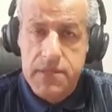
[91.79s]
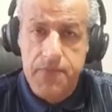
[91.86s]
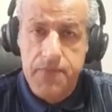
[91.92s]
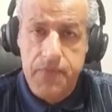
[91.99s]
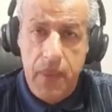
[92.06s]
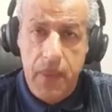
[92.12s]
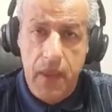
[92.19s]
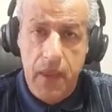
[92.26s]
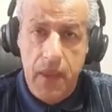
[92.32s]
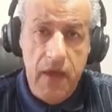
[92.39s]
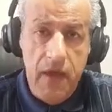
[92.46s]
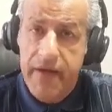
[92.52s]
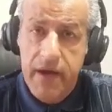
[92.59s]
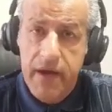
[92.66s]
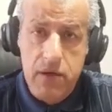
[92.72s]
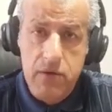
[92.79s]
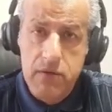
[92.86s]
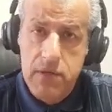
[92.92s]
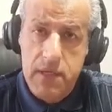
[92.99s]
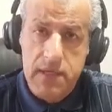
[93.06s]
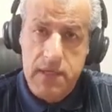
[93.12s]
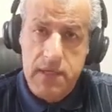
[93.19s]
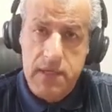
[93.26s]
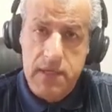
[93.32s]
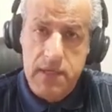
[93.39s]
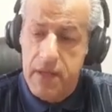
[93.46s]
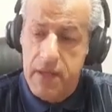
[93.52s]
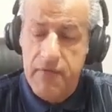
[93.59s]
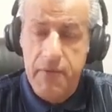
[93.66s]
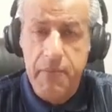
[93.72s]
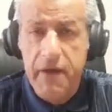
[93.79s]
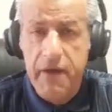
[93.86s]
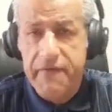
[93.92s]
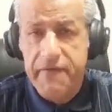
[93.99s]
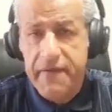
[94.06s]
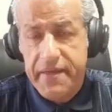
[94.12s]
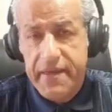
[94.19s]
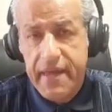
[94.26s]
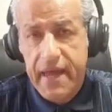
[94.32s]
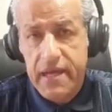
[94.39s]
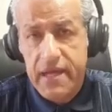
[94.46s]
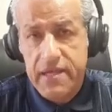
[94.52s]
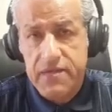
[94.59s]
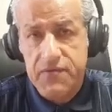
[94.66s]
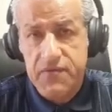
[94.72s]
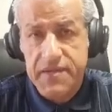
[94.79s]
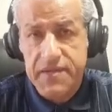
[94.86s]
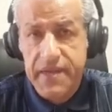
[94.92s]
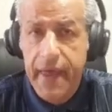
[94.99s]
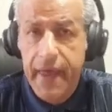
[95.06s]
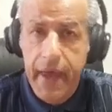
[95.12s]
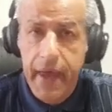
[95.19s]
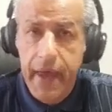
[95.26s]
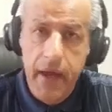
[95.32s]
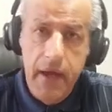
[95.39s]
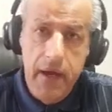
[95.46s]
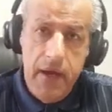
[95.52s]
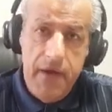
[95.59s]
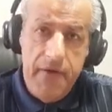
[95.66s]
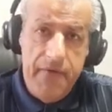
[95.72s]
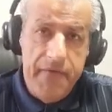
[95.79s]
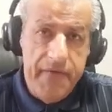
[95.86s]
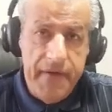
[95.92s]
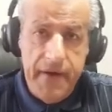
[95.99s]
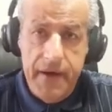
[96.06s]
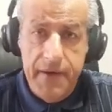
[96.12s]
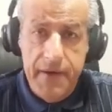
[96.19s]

A very good example of a perfect gas was air, where